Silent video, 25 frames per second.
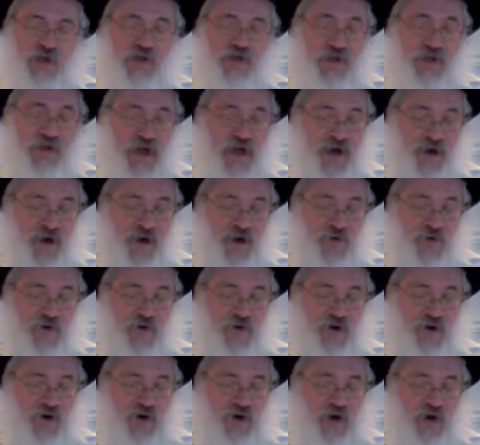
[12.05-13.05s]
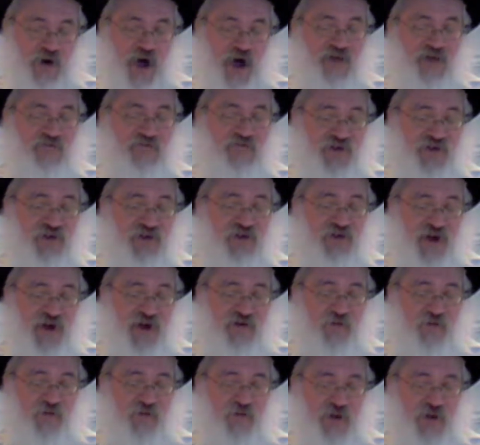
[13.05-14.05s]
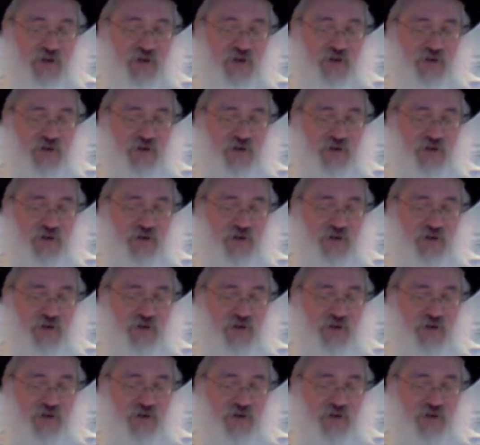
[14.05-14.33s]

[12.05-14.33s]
Now, I feel terrible,